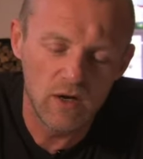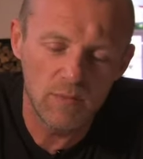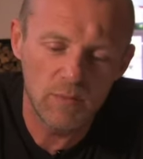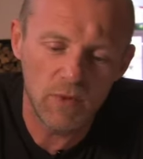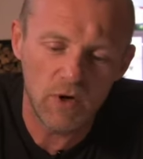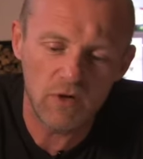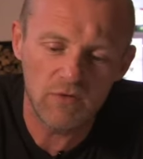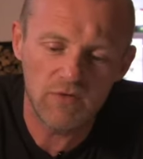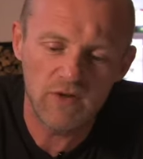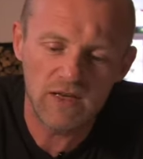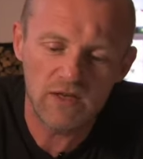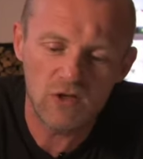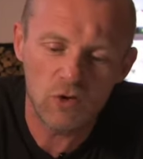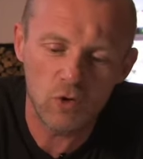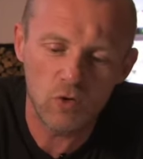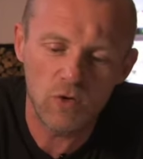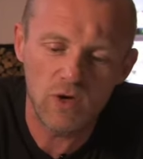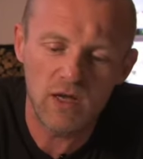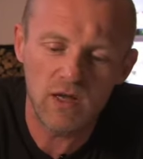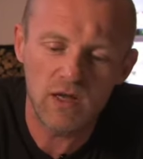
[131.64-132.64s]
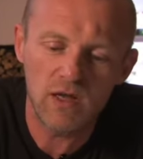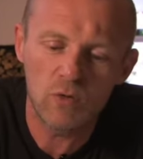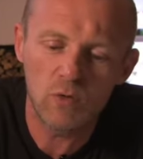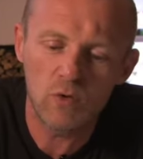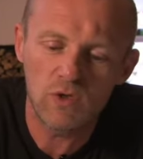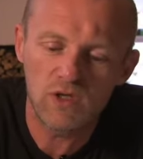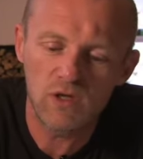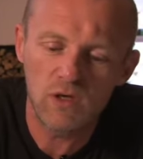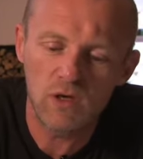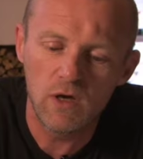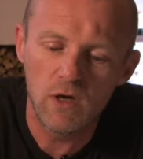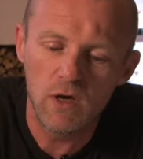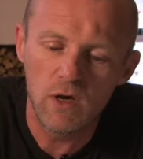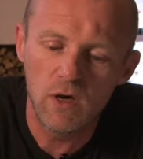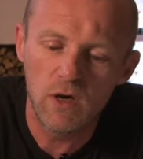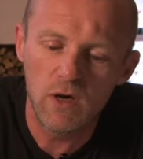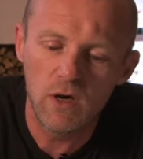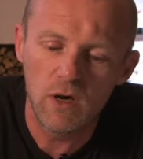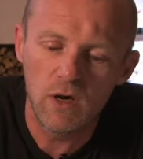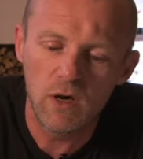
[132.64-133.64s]
part of that story, and there was a
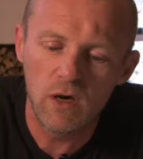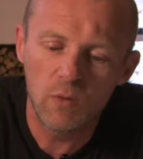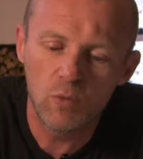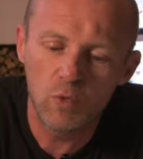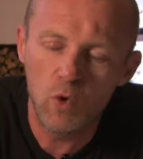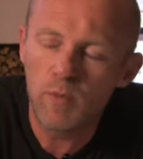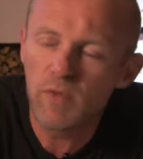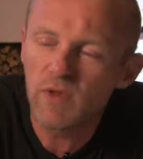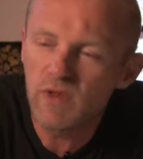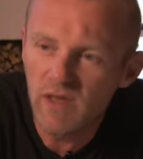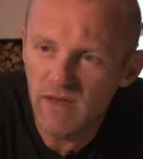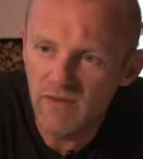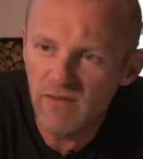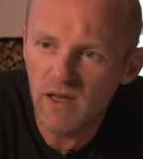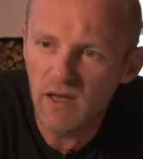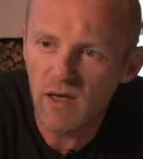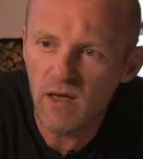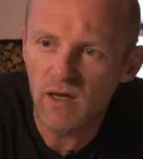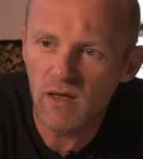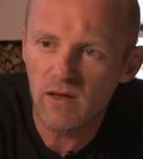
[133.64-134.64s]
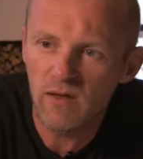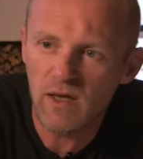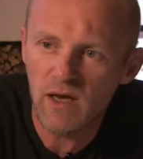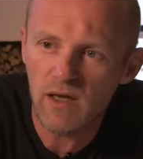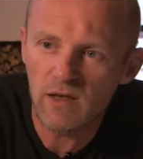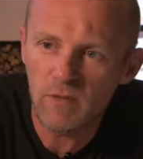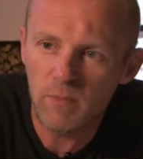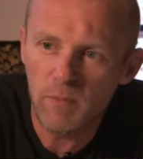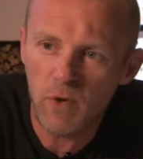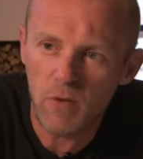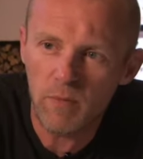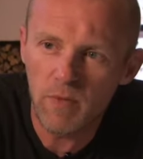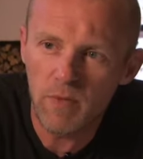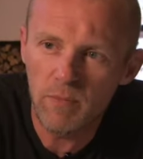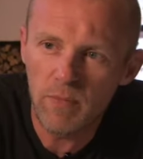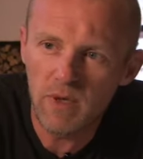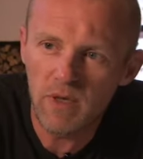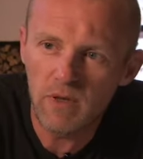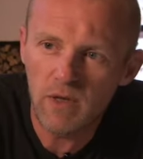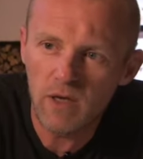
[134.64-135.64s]
woman living in that
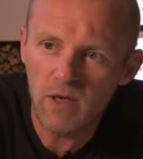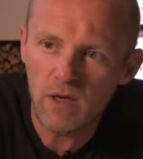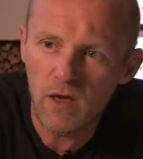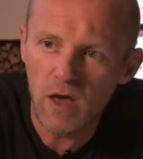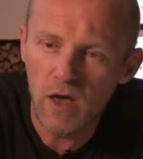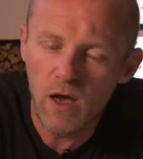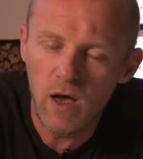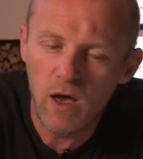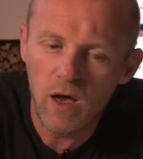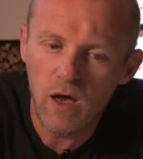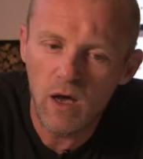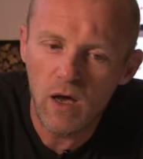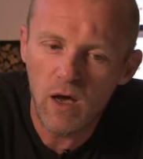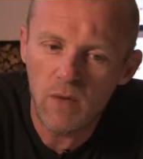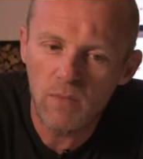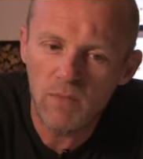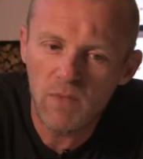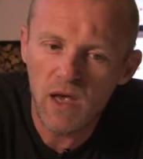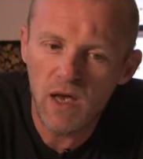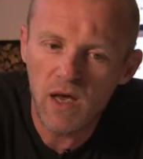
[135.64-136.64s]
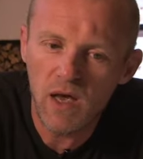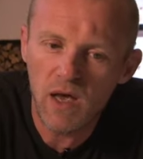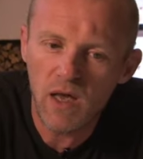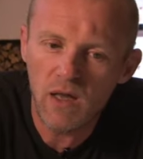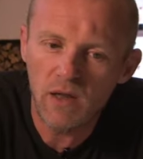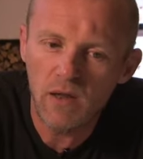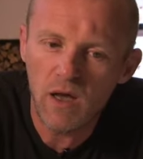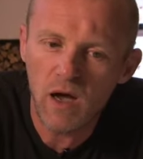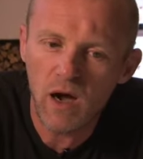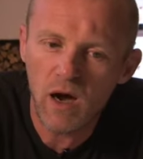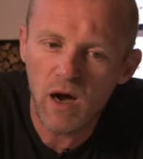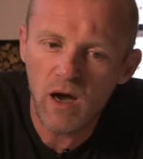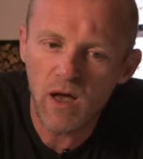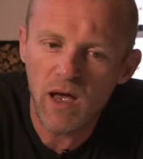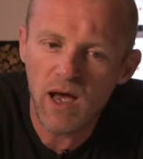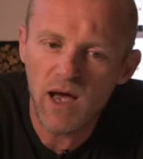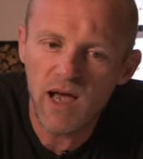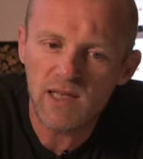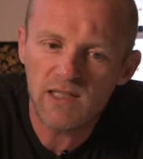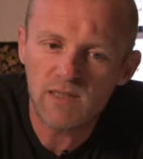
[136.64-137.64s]
apartment building, and I
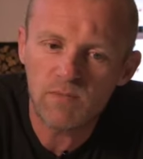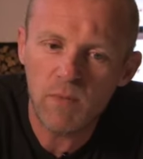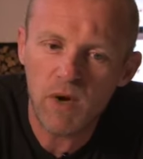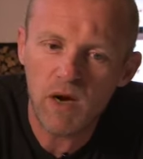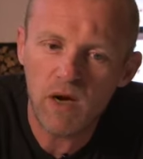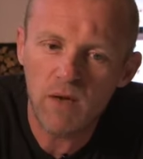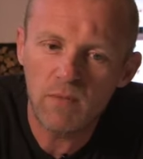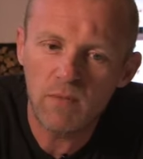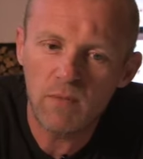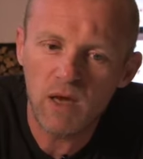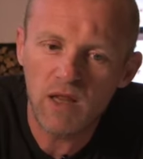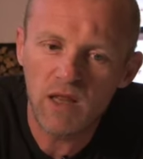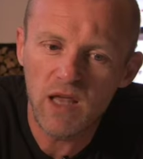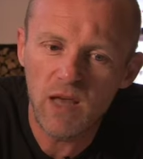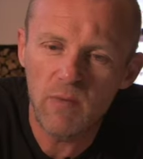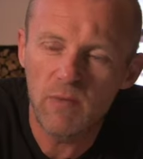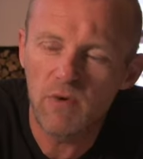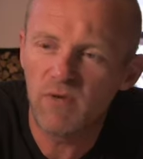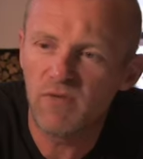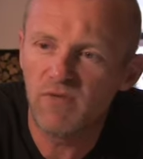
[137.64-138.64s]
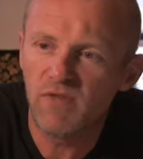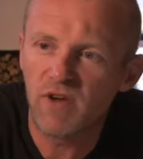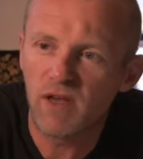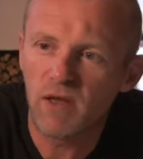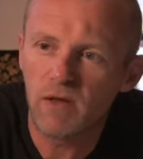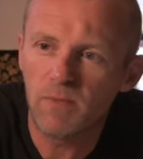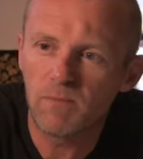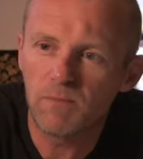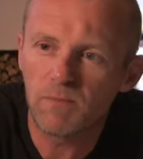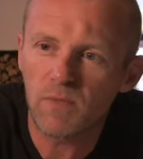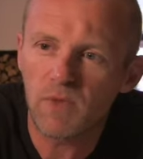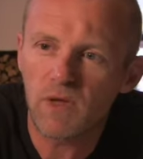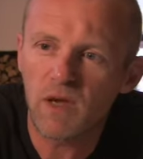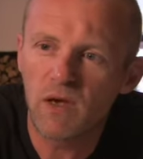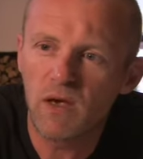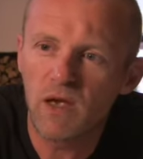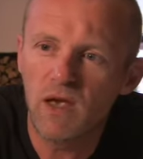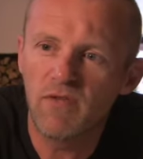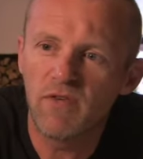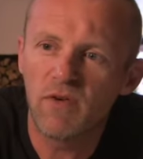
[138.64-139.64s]
asked my neighbor and friend
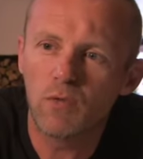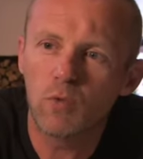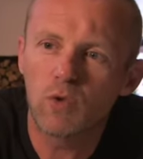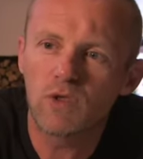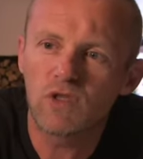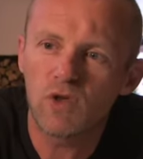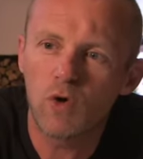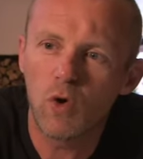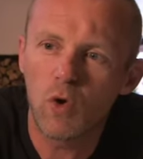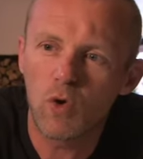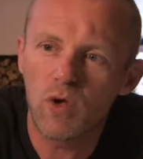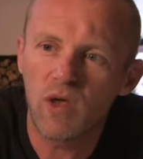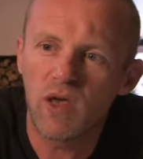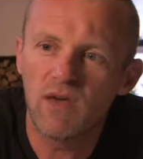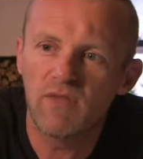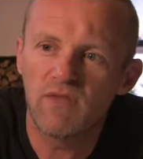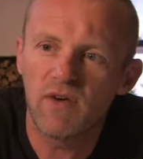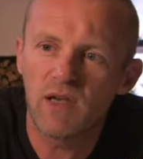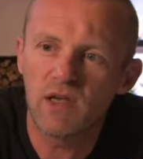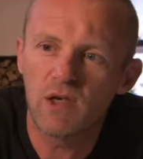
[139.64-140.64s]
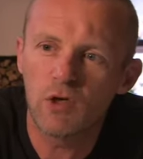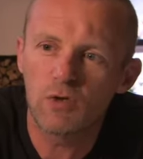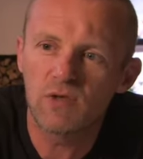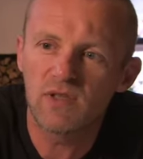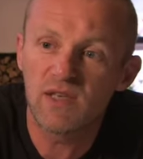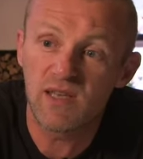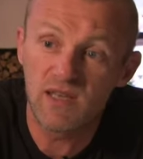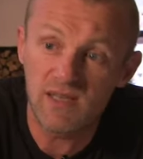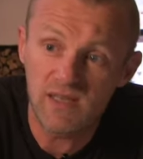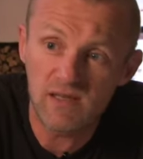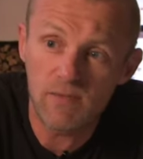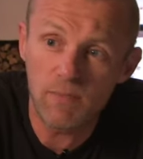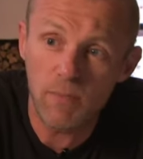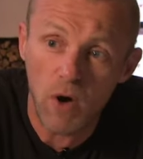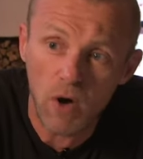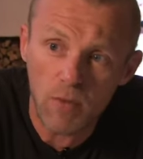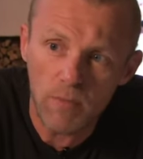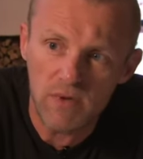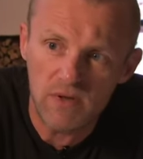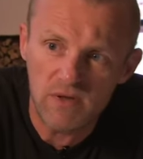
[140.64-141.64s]
if it was okay if I used his
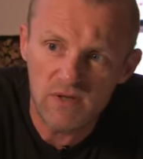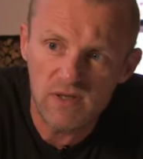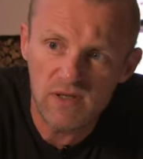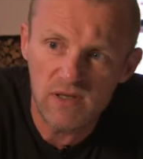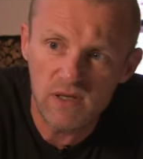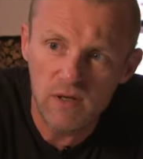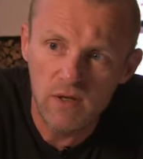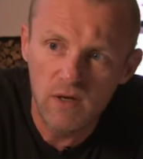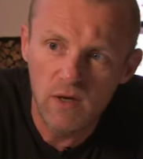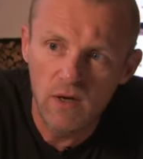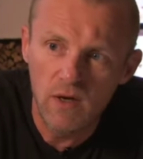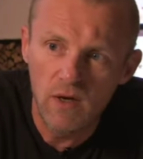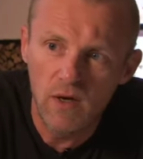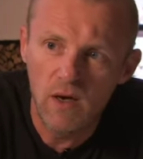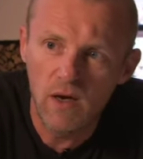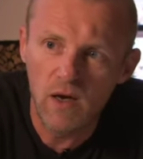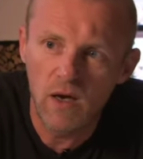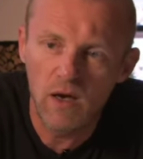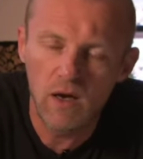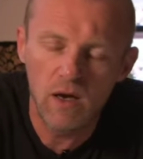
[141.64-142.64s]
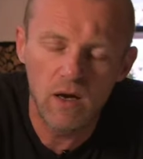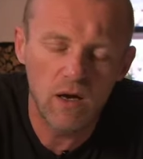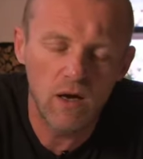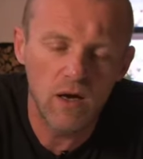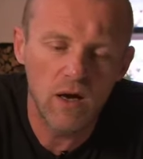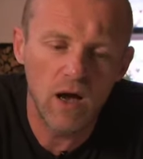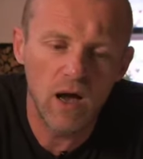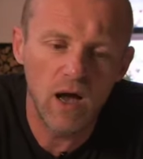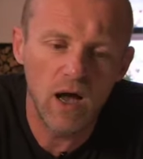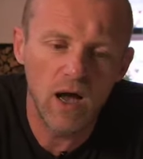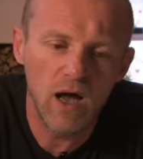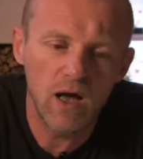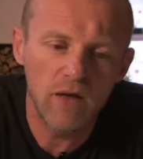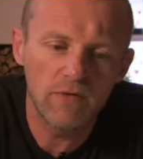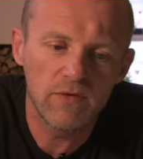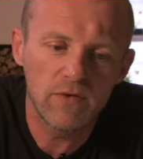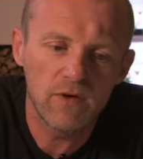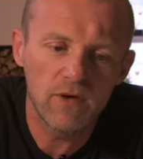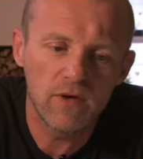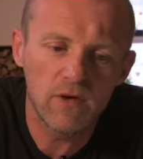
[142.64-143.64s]
apartment,
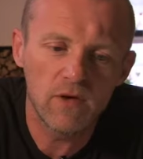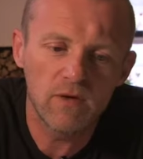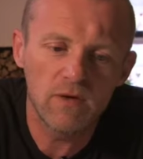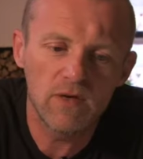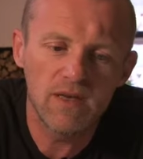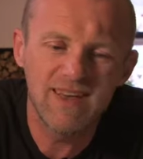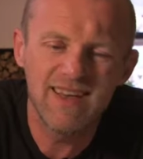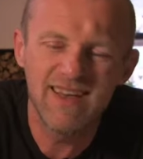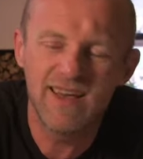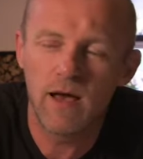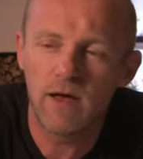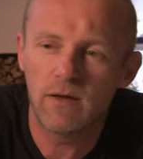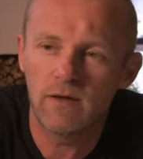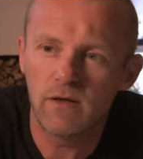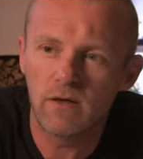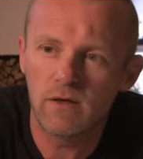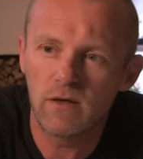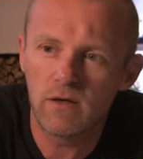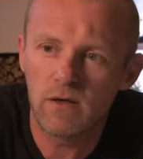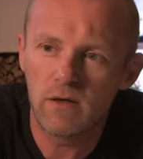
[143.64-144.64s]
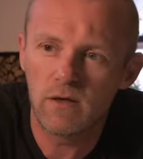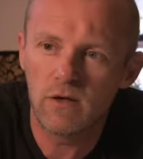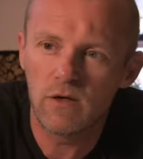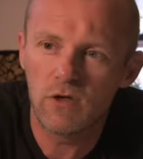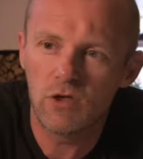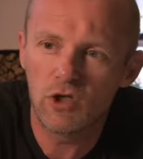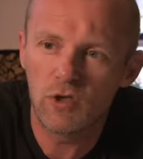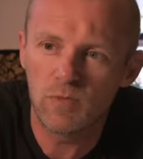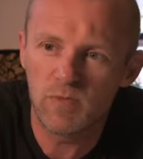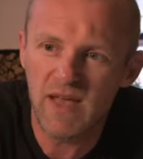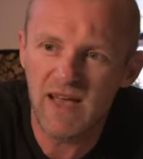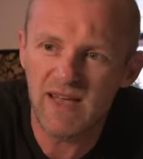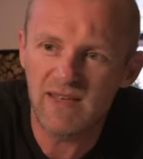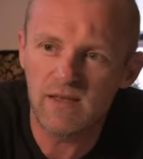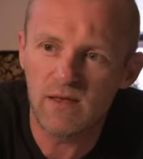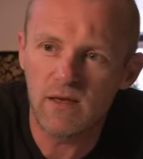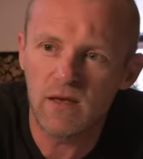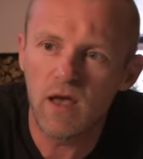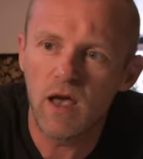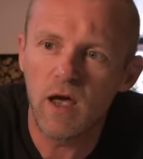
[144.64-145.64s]
and he had a
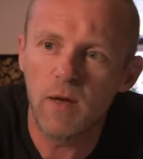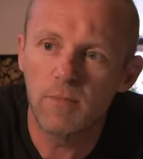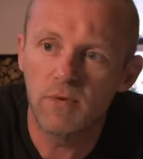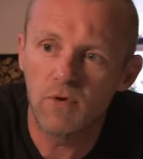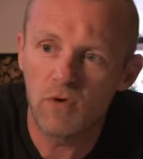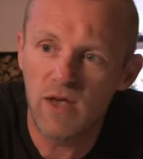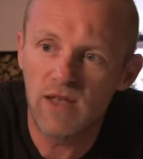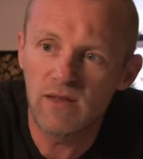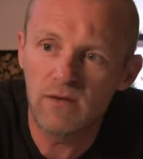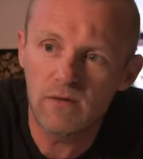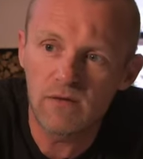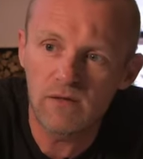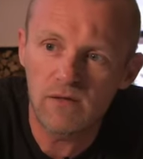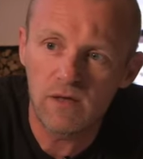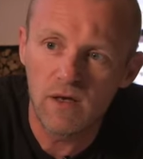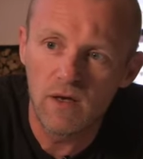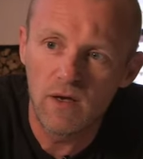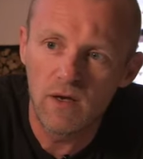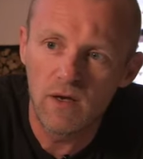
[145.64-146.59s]
gymnastic apparatus